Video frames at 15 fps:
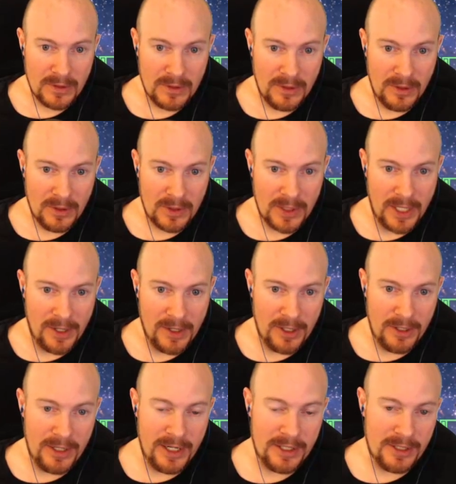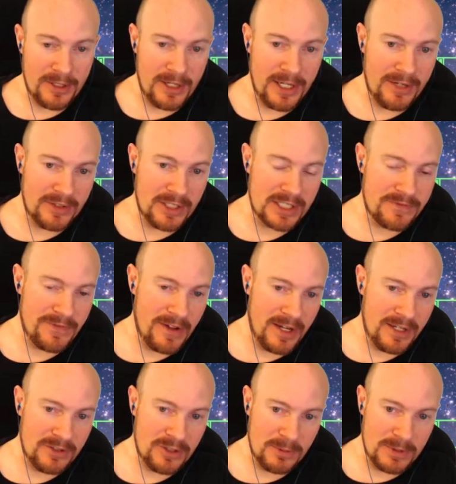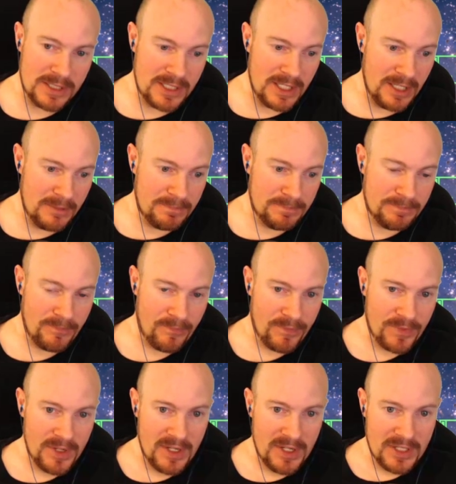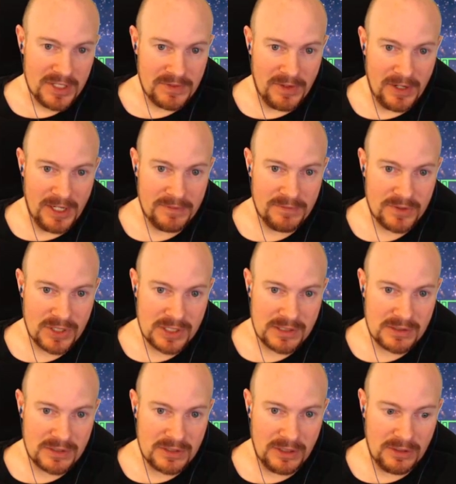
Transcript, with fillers: Okay, all right, all right. Everything's fine. Nobody's dead. It's fine. It's just a little